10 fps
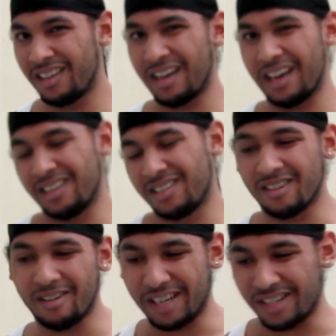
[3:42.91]
and
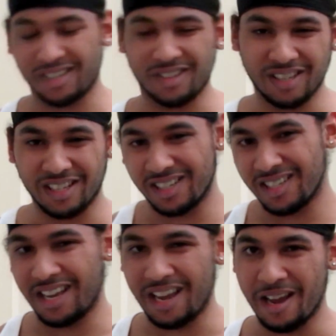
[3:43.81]
so it just doesn't
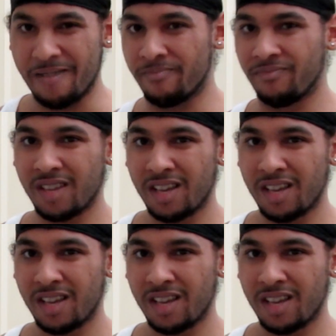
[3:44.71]
seem,